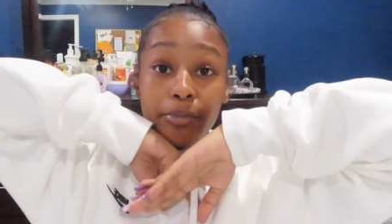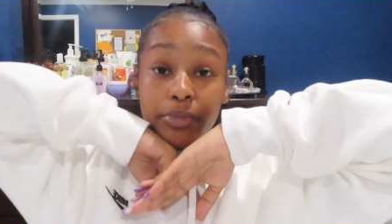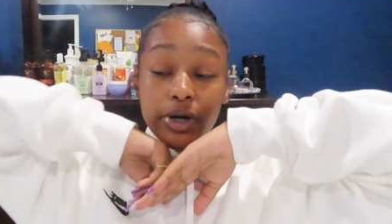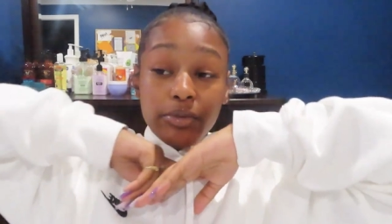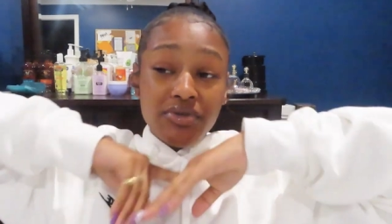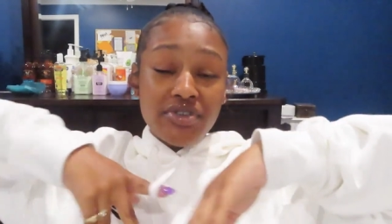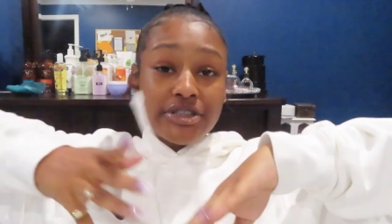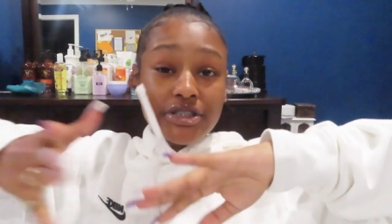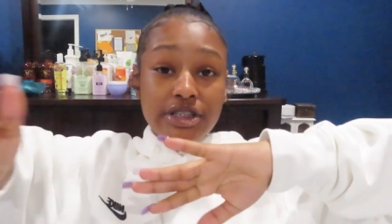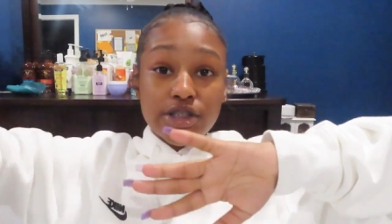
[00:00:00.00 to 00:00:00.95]
But we
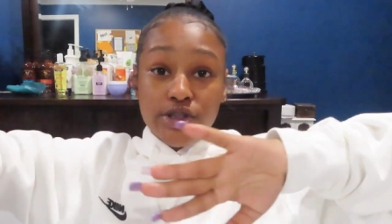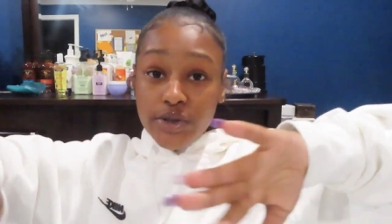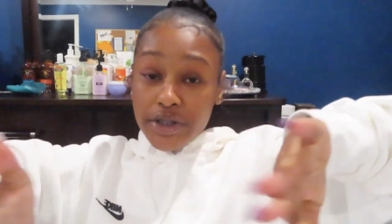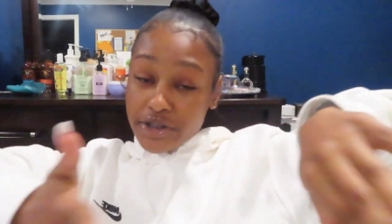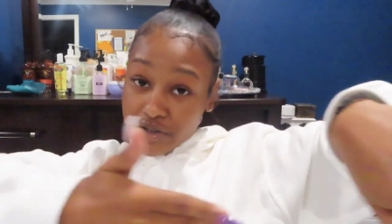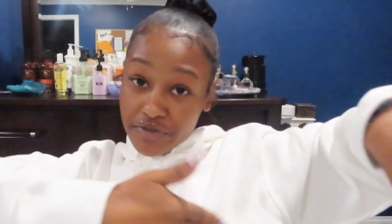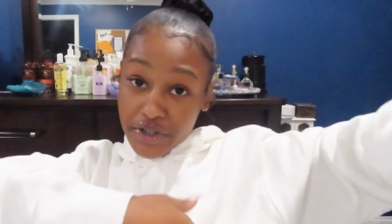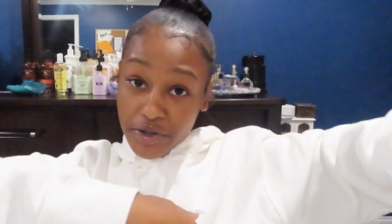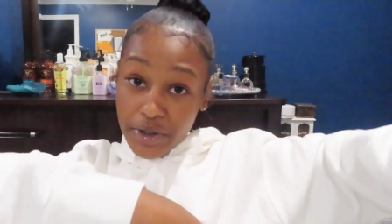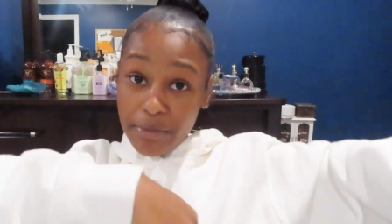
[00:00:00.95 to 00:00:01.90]
finna just get straight into the
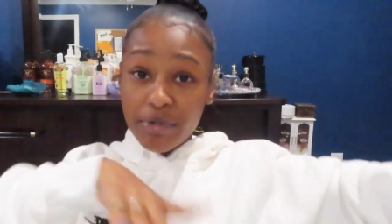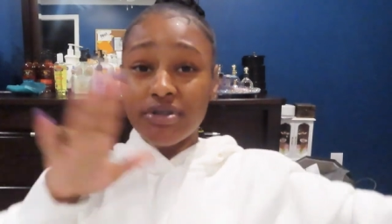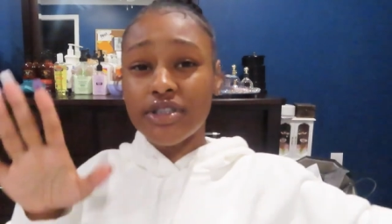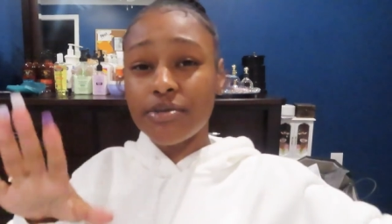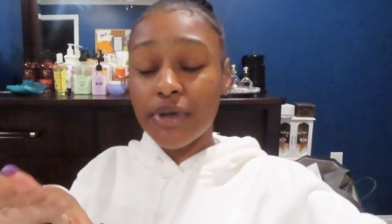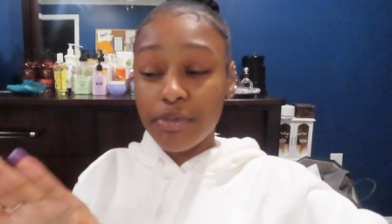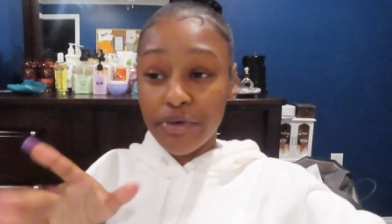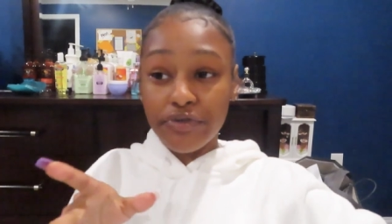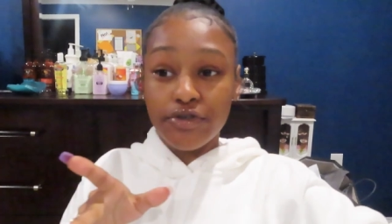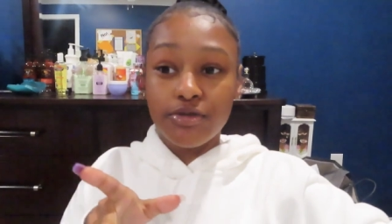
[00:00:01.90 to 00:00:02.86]
video. And most of my
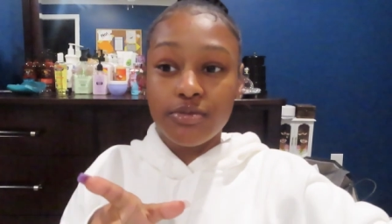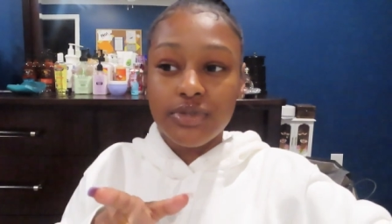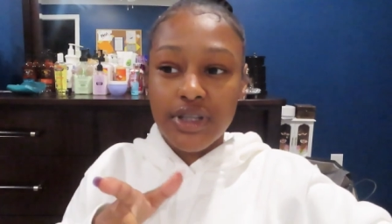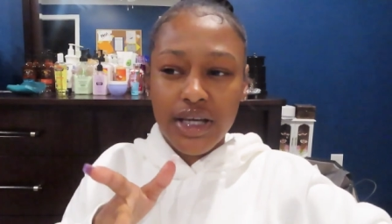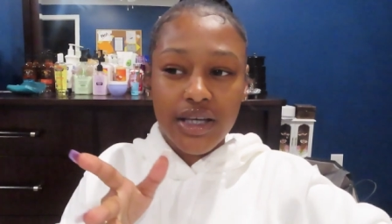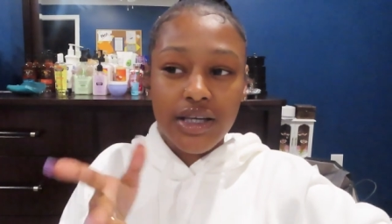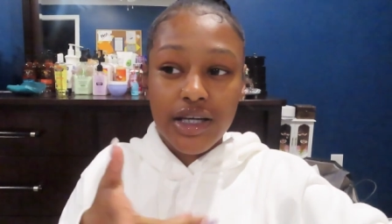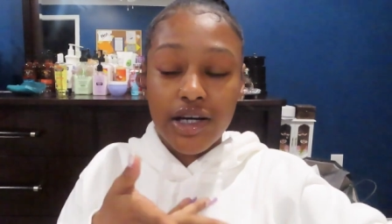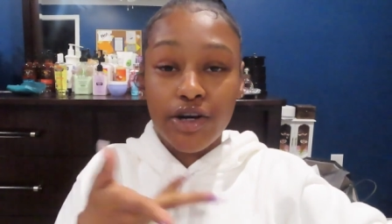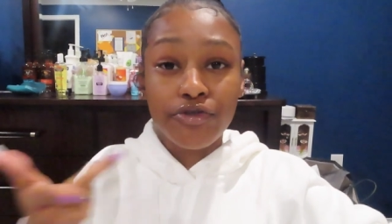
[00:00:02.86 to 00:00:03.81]
perfumes, like,
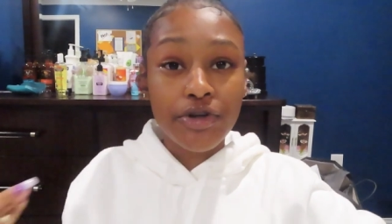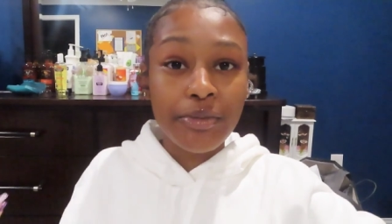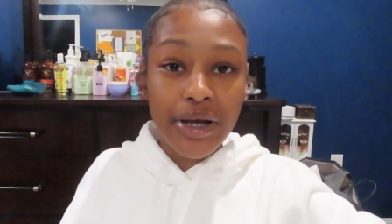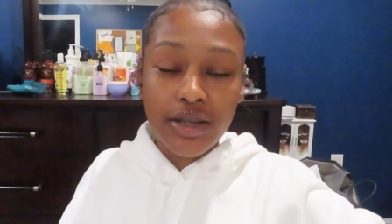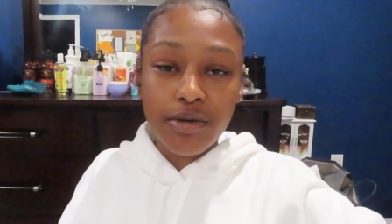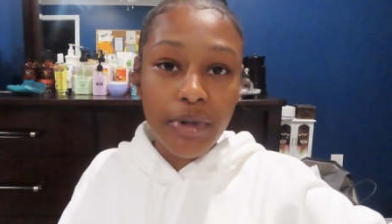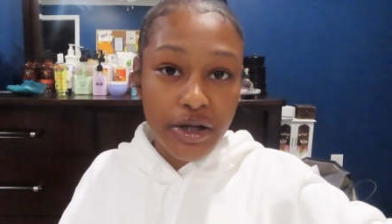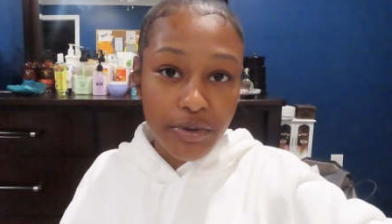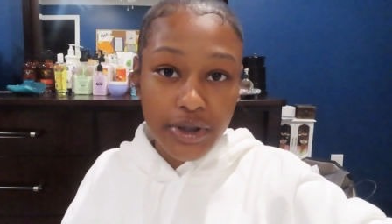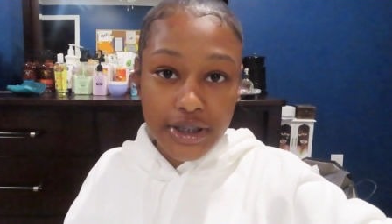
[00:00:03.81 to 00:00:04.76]
are from Bath &
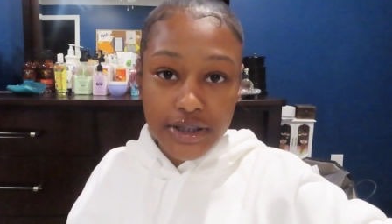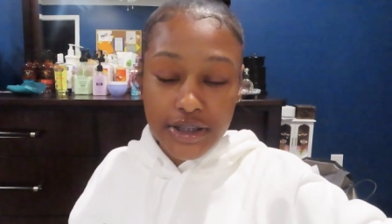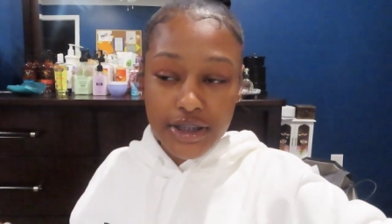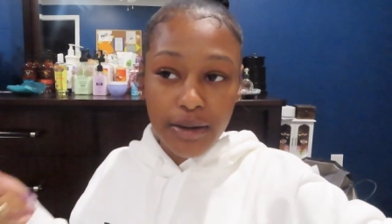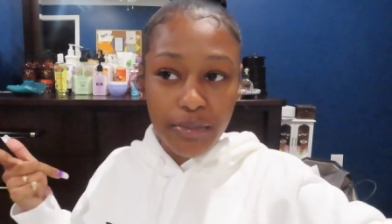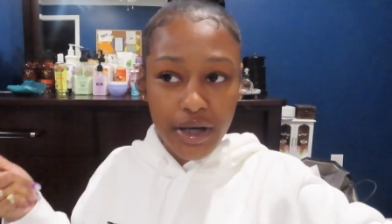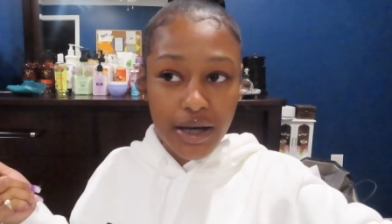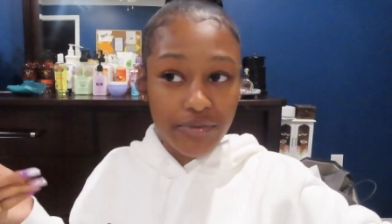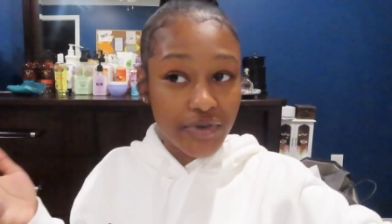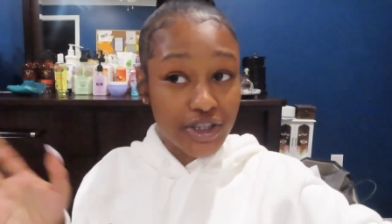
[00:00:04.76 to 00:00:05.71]
Body Works. But
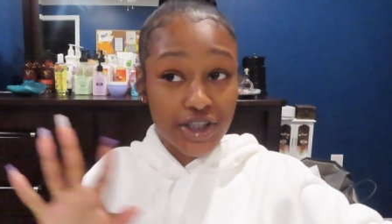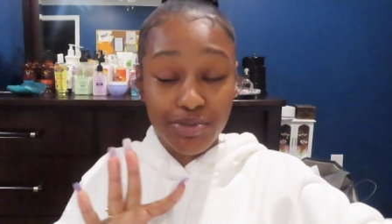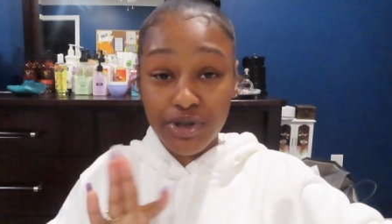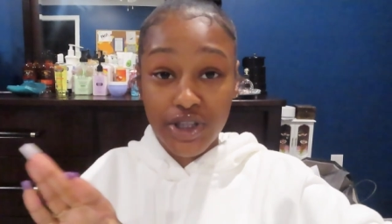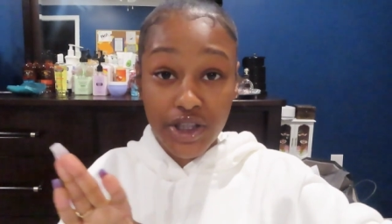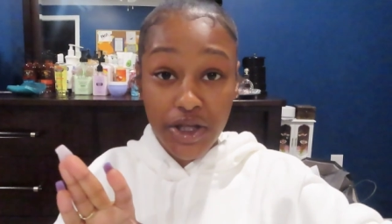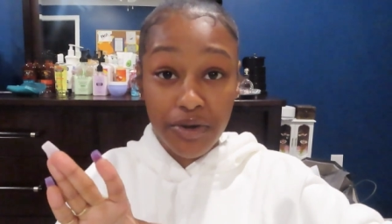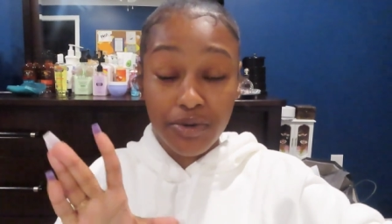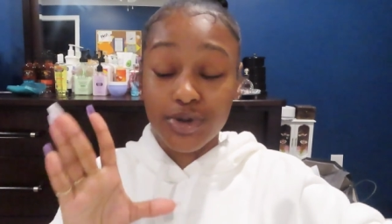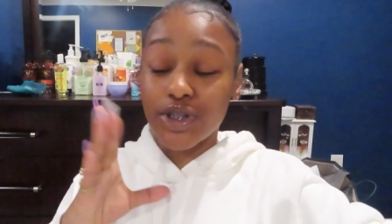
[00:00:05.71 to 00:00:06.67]
I'm finna just put y'all
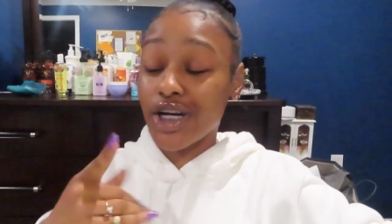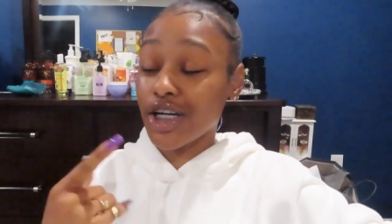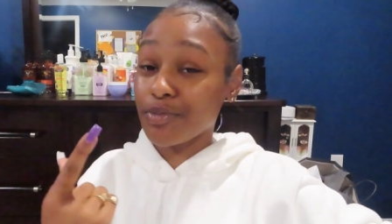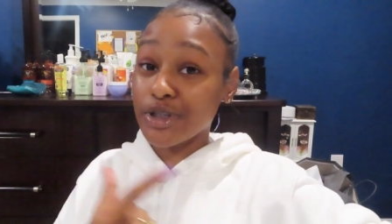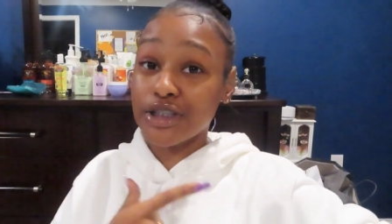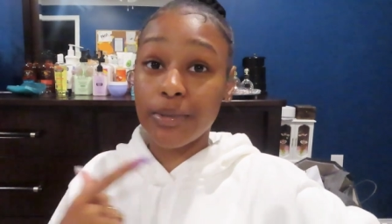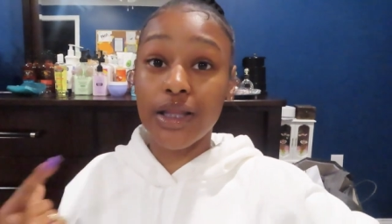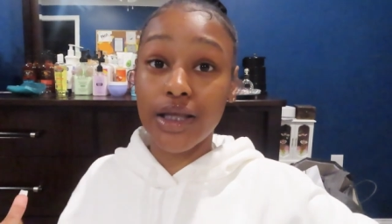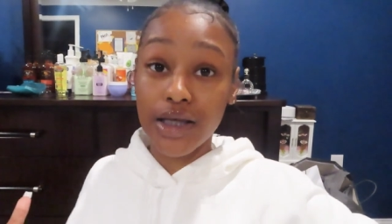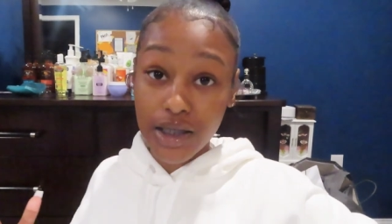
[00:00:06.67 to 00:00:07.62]
on so y'all can be
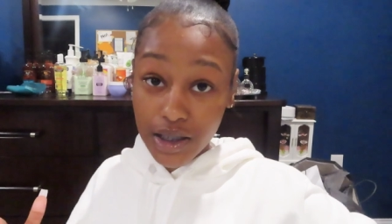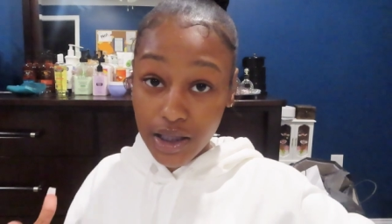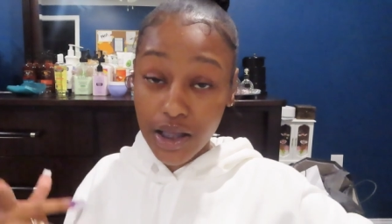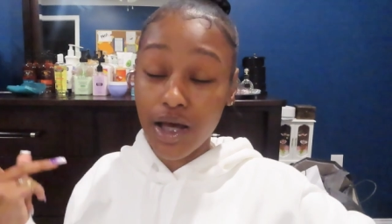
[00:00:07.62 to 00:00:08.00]
smelling good